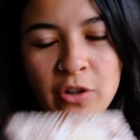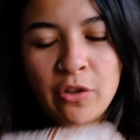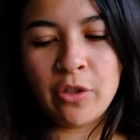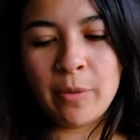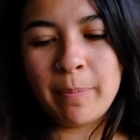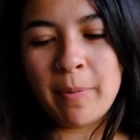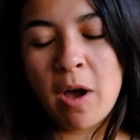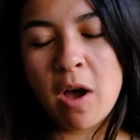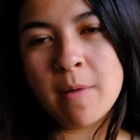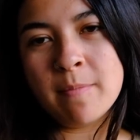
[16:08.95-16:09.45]
on the
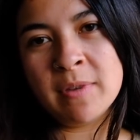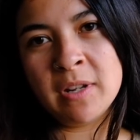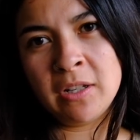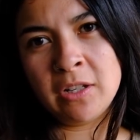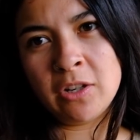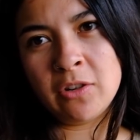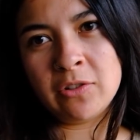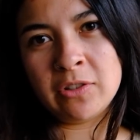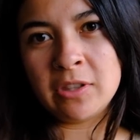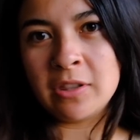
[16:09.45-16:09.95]
bottom and
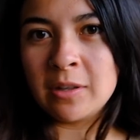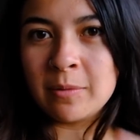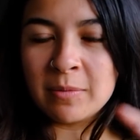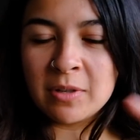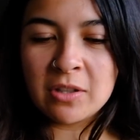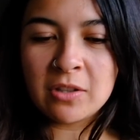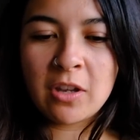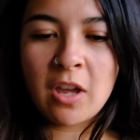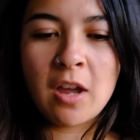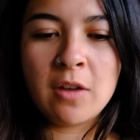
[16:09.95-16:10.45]
using them
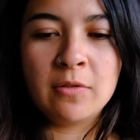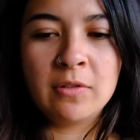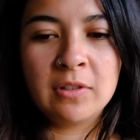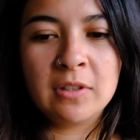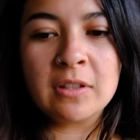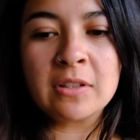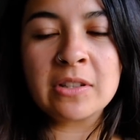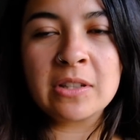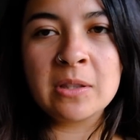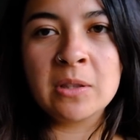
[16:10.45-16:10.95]
as
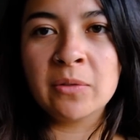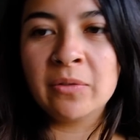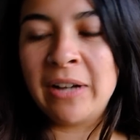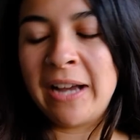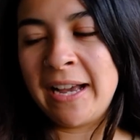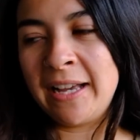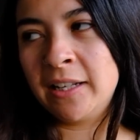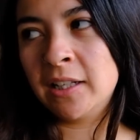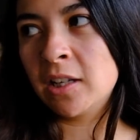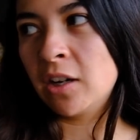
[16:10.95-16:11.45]
coasters in the
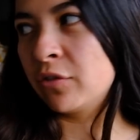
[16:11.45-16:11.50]
van.